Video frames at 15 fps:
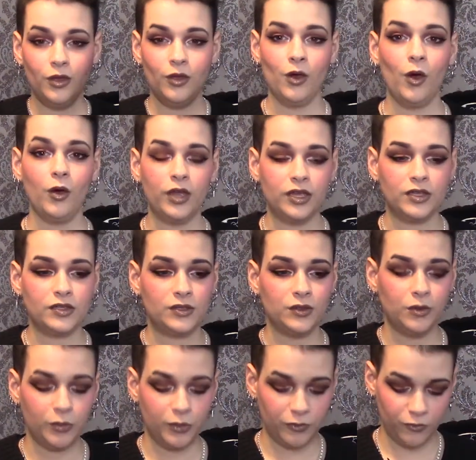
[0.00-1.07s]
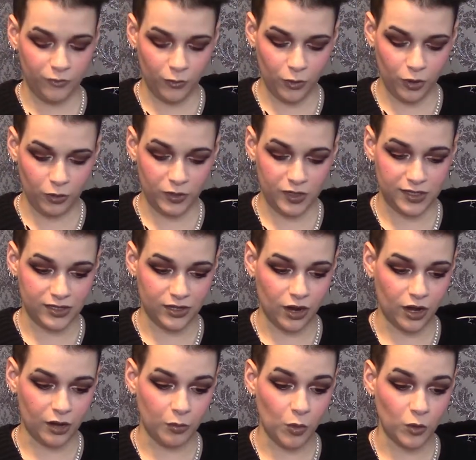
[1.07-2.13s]
Okay, so before we
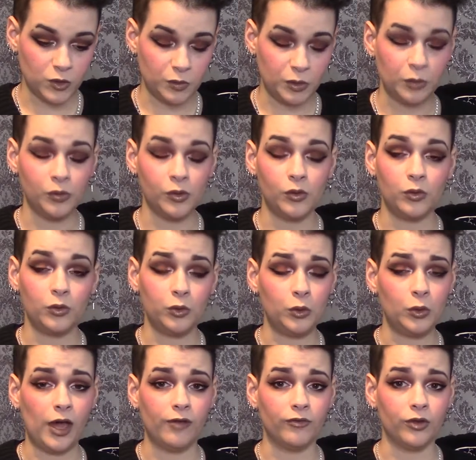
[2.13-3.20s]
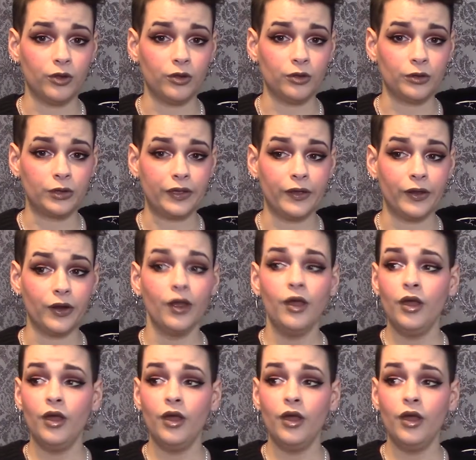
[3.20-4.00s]
start, most people who have got long hair,